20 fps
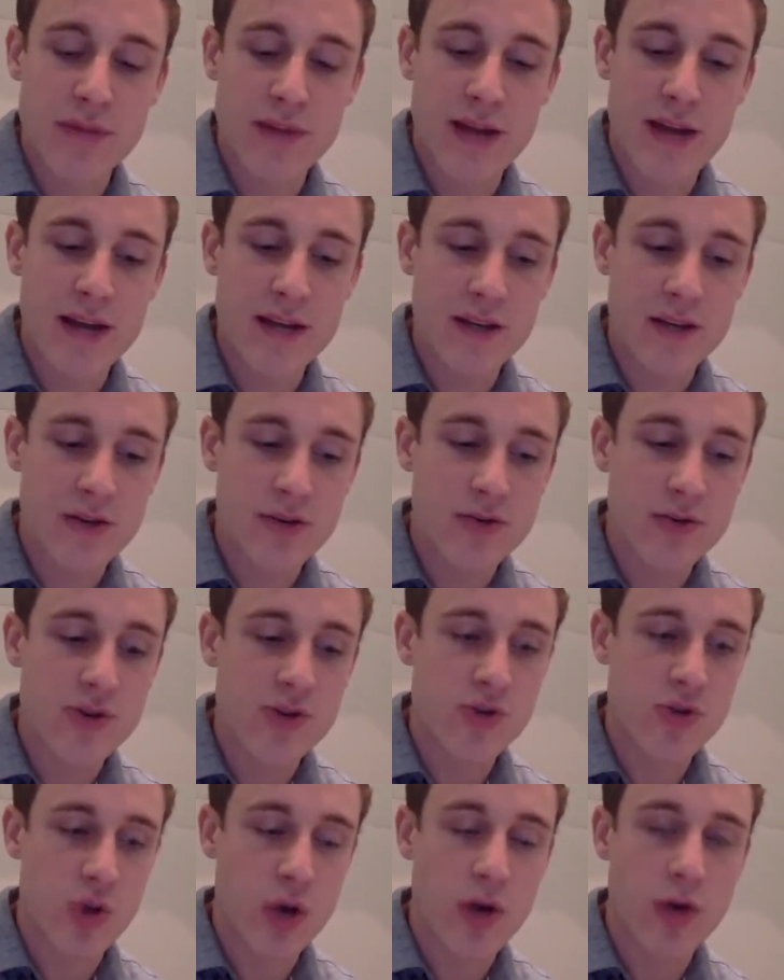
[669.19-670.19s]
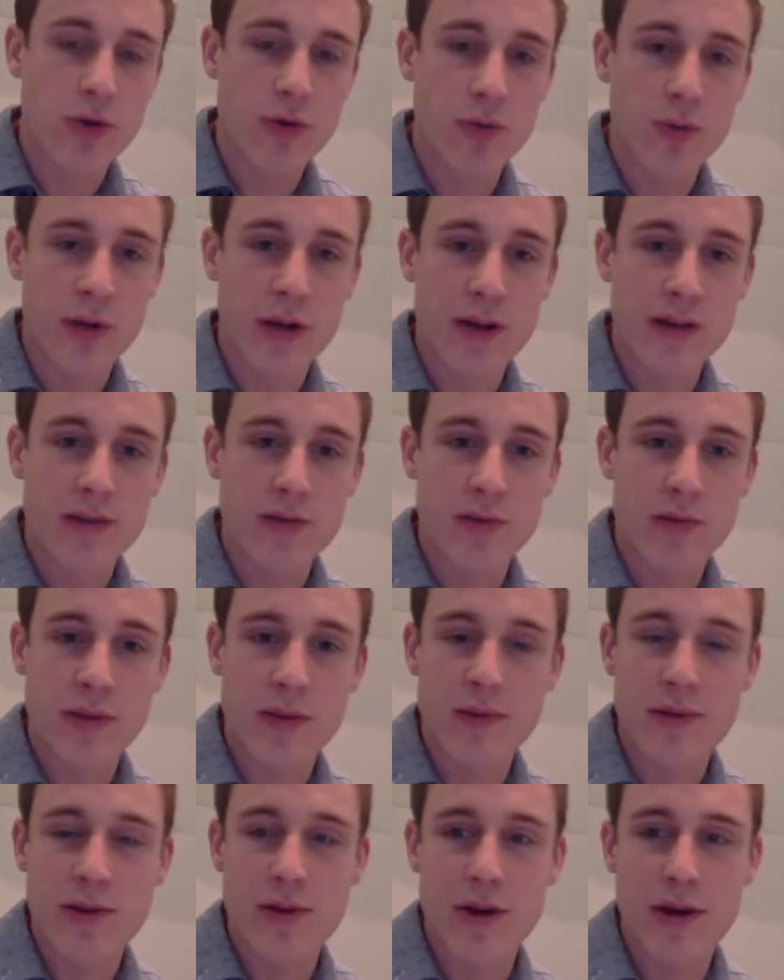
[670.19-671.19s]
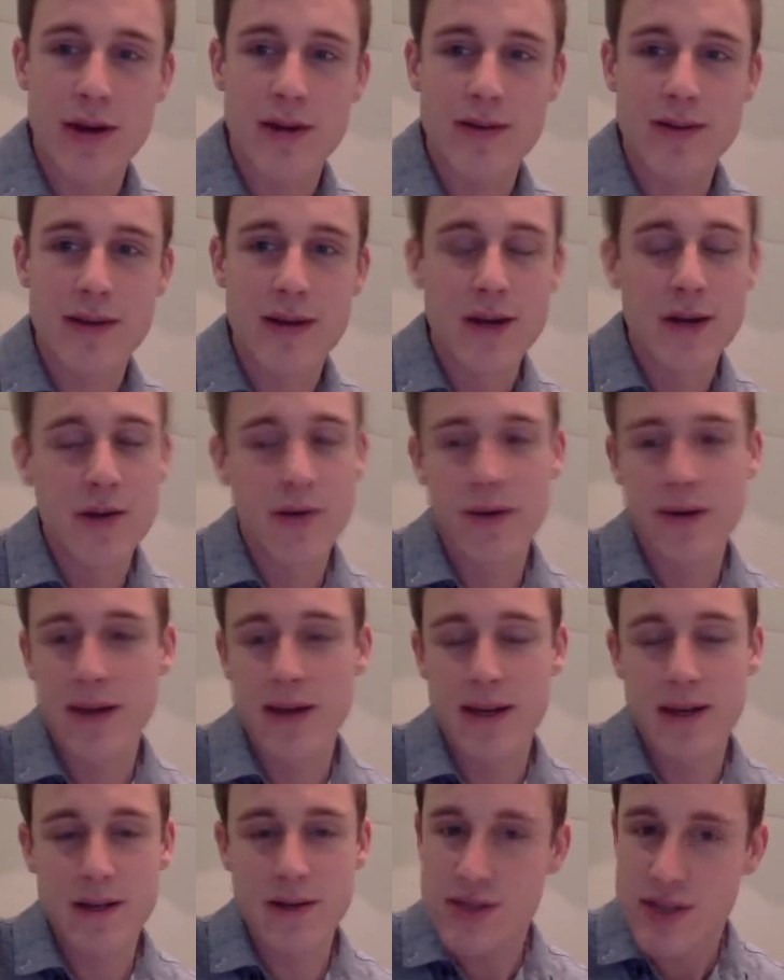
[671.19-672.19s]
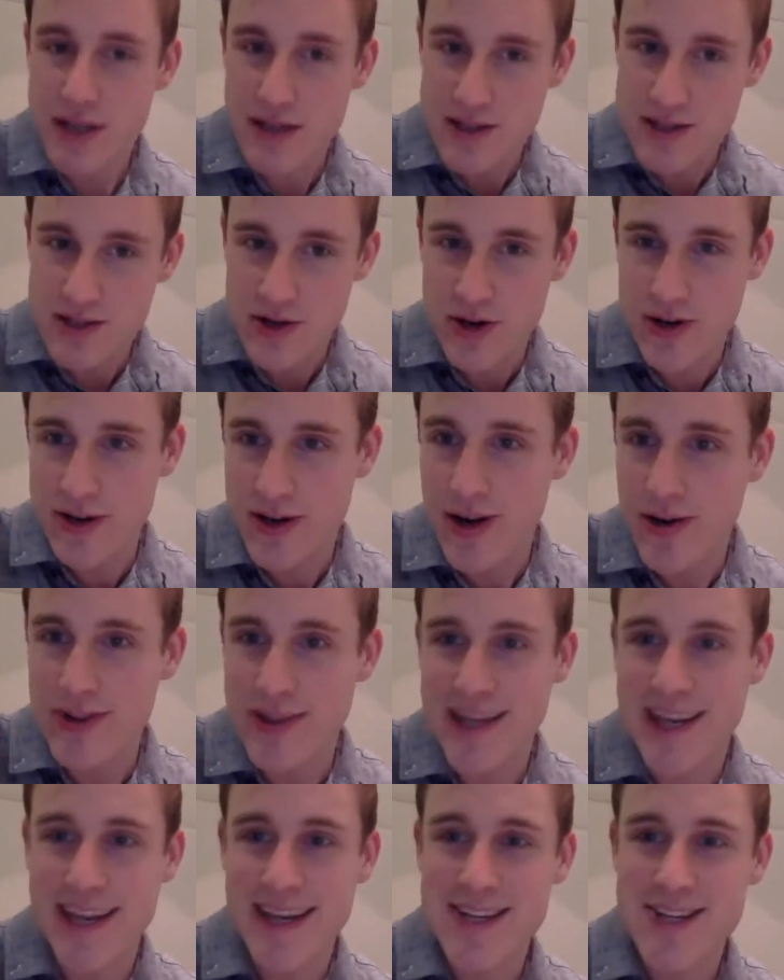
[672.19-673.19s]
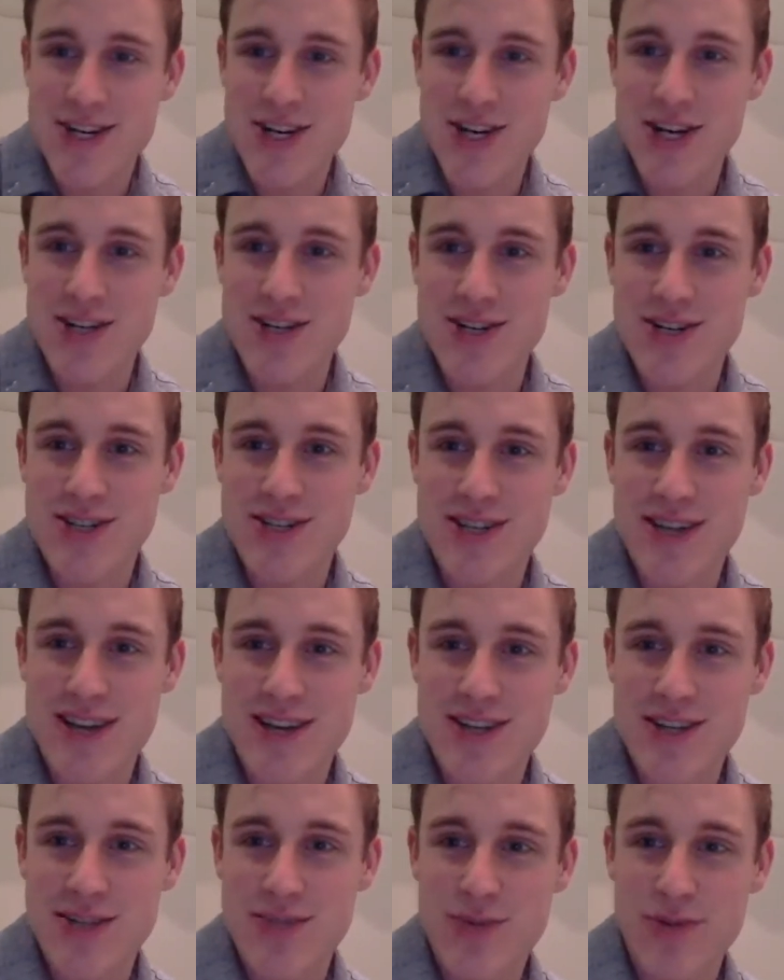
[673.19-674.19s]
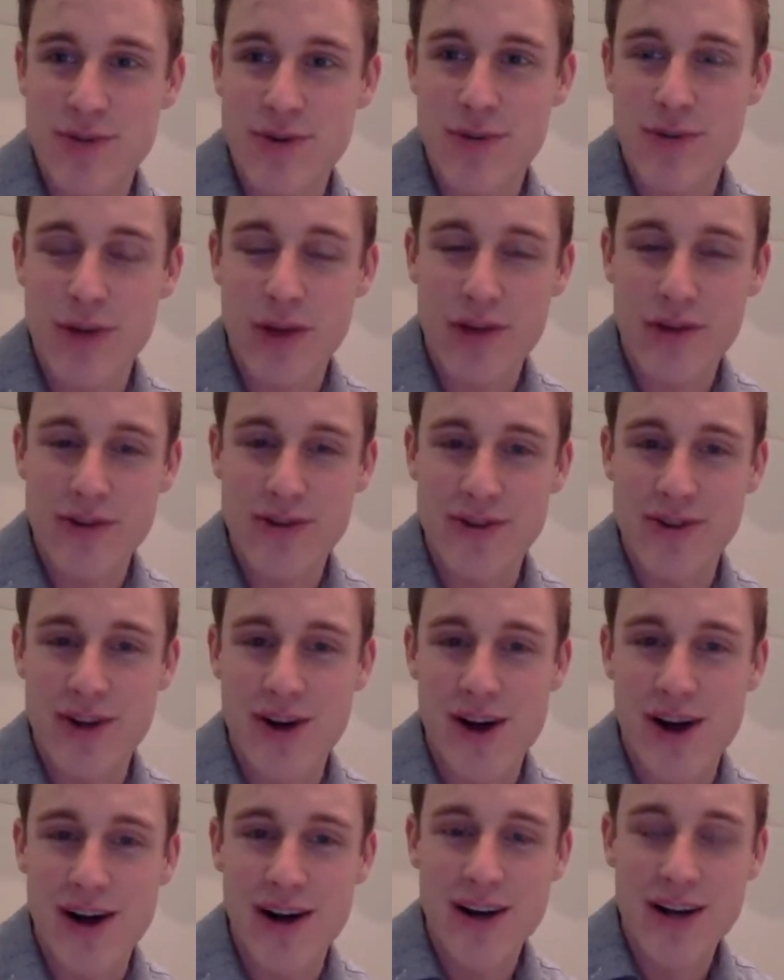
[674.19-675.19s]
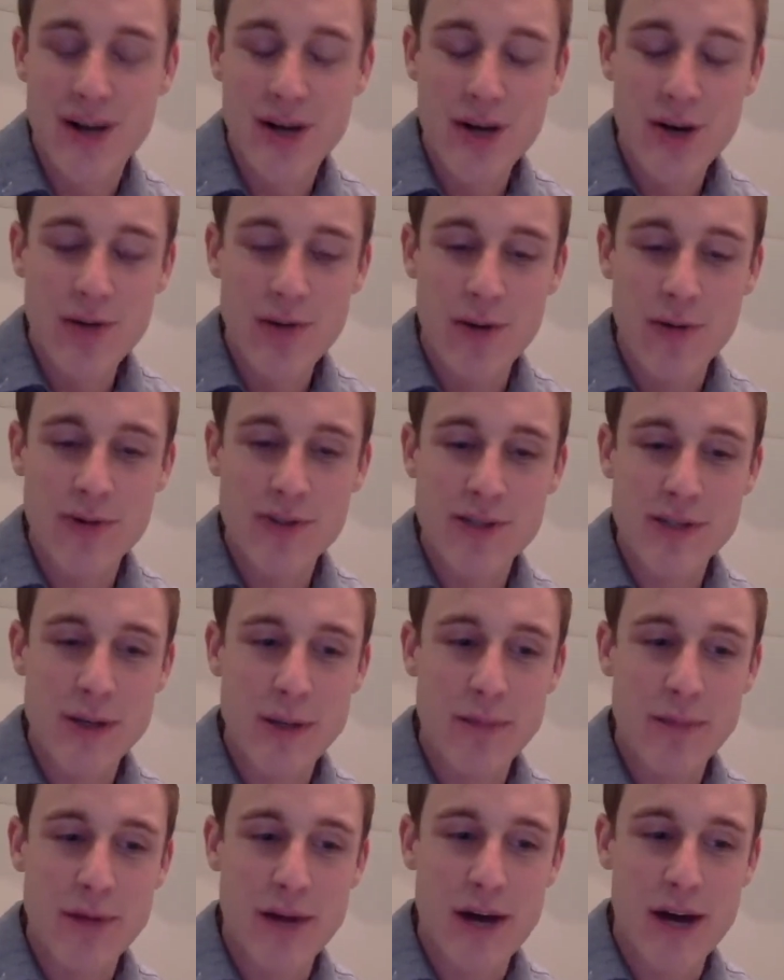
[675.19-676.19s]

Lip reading: that you struggled with, or maybe you had, like you said, you started out in the kitchen, just with your brother-in-law. What were some